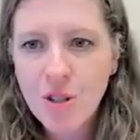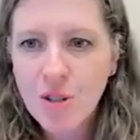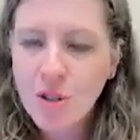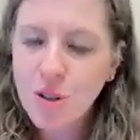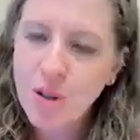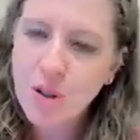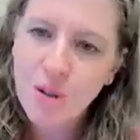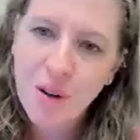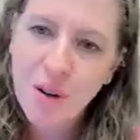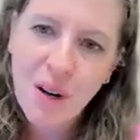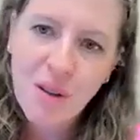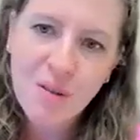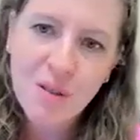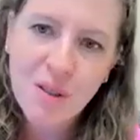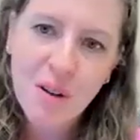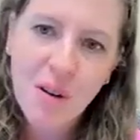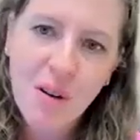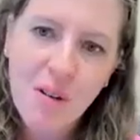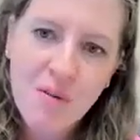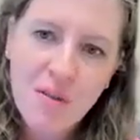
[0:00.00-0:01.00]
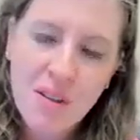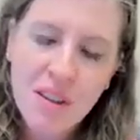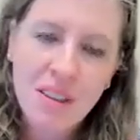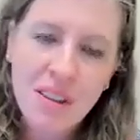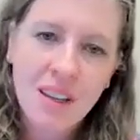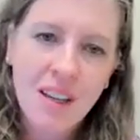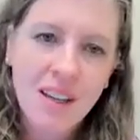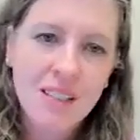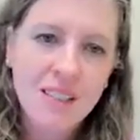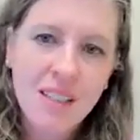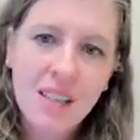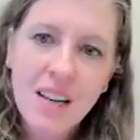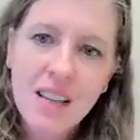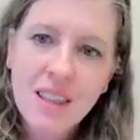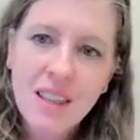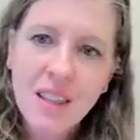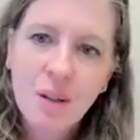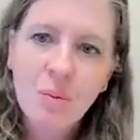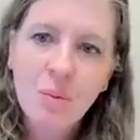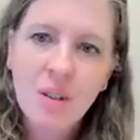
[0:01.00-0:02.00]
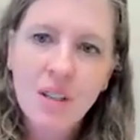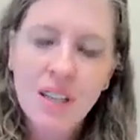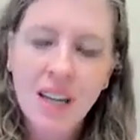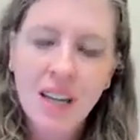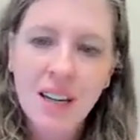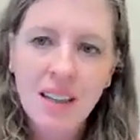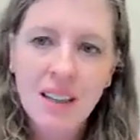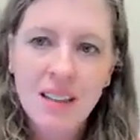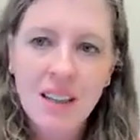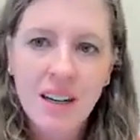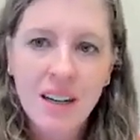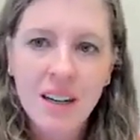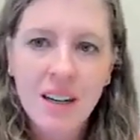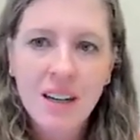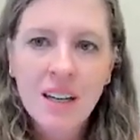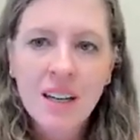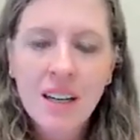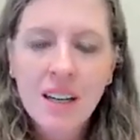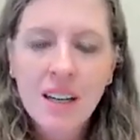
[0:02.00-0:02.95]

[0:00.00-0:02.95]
turnarounds and all of the things. And I think we're getting there.